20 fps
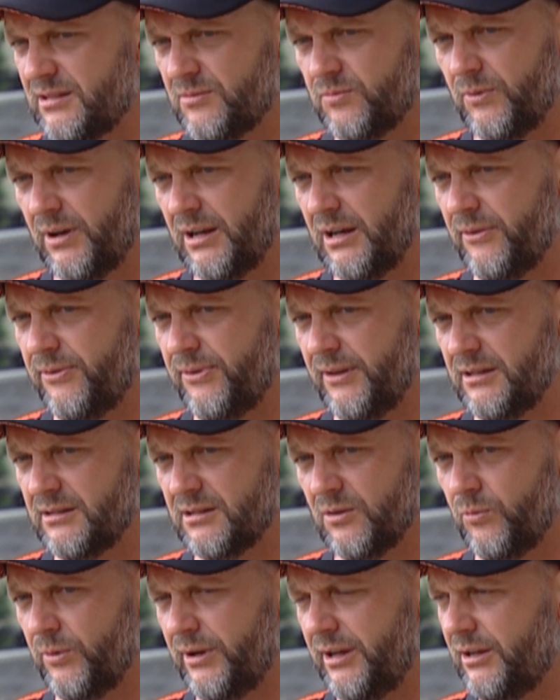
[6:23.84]
one of the things
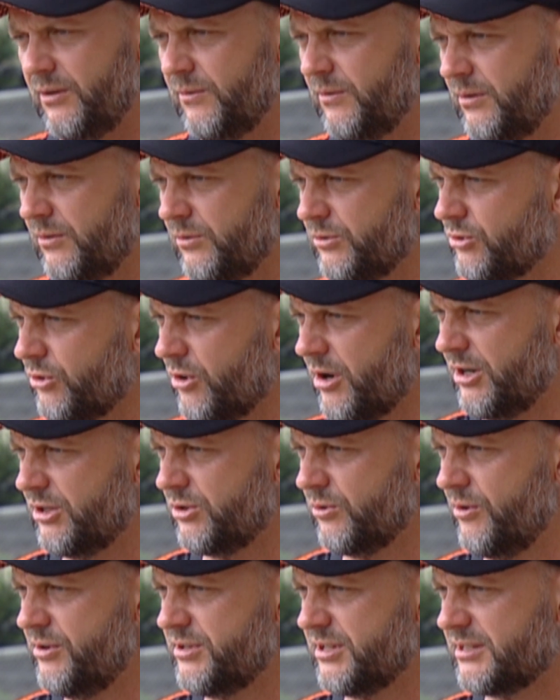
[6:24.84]
that we try to
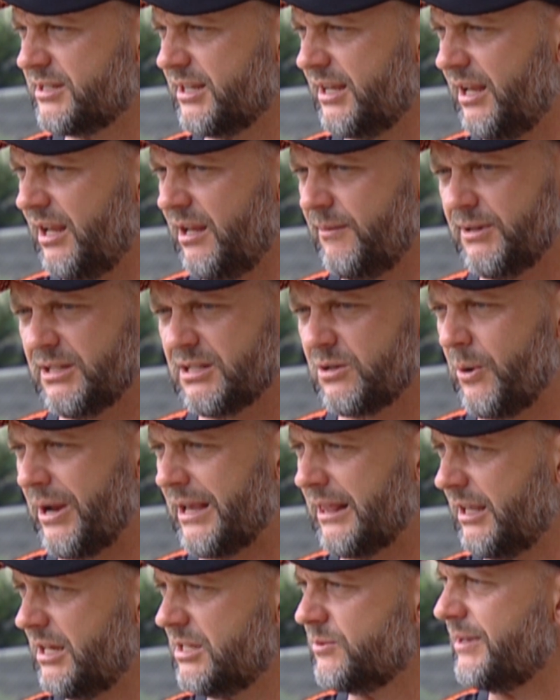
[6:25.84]
do as a team as
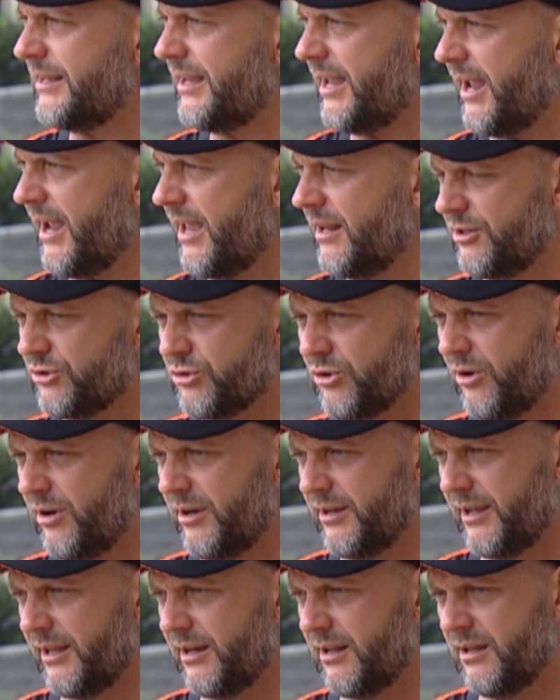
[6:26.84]
quickly as we can, to try
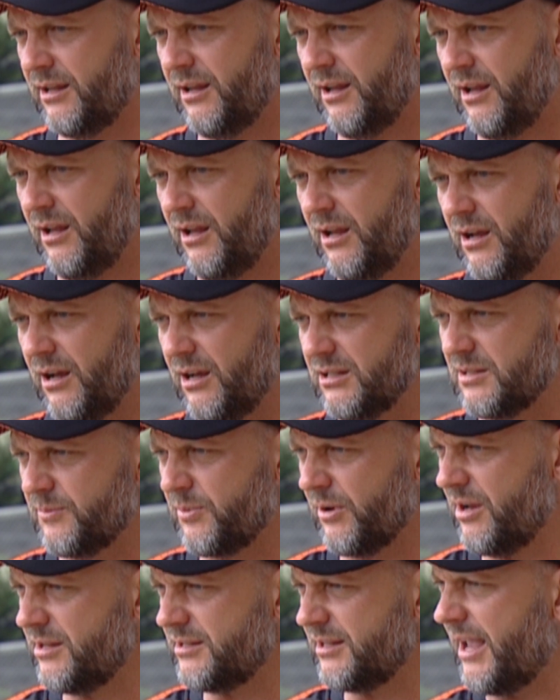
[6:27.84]
and get
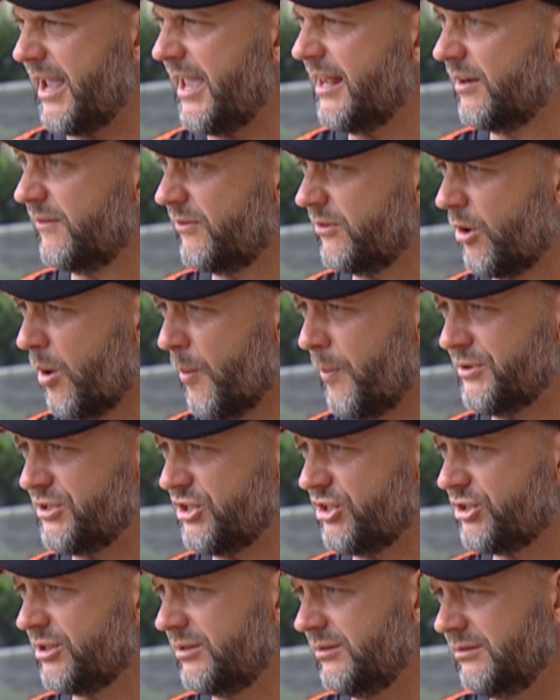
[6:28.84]
ahead of the
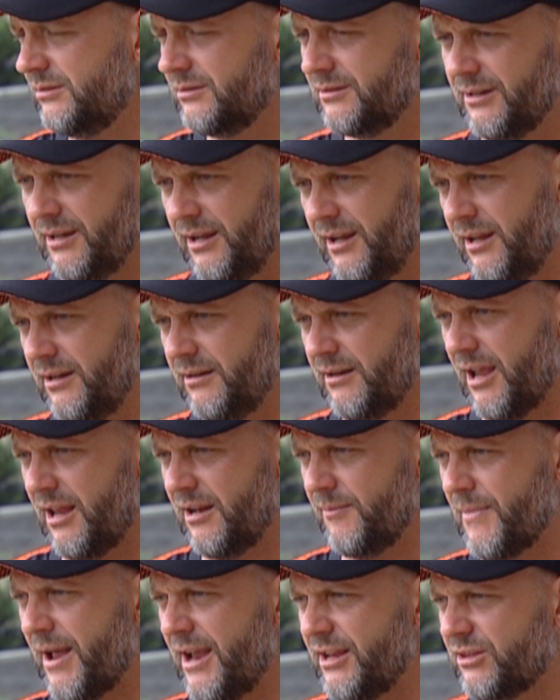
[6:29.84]
opposition
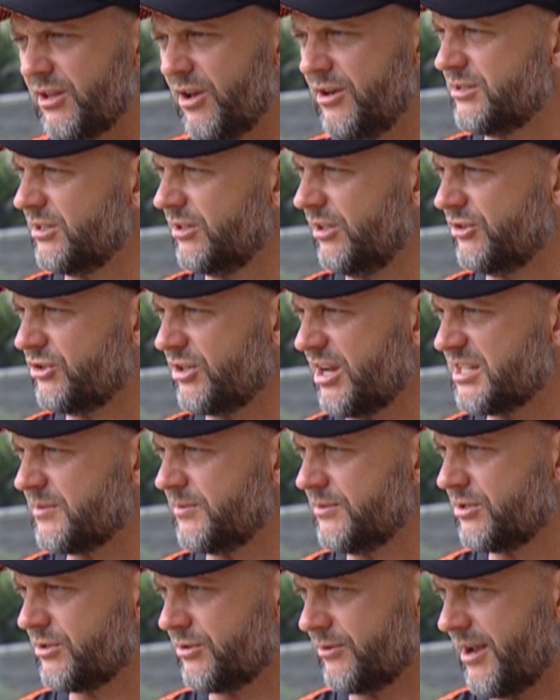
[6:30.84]
and make those little
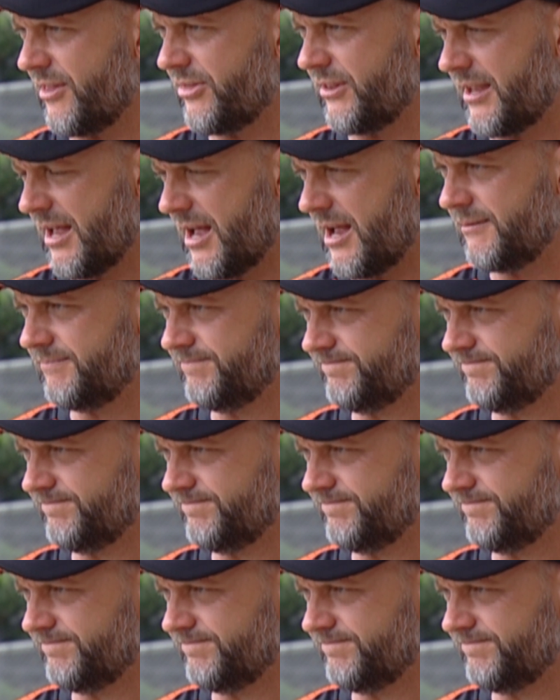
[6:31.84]
adjustments throughout the game.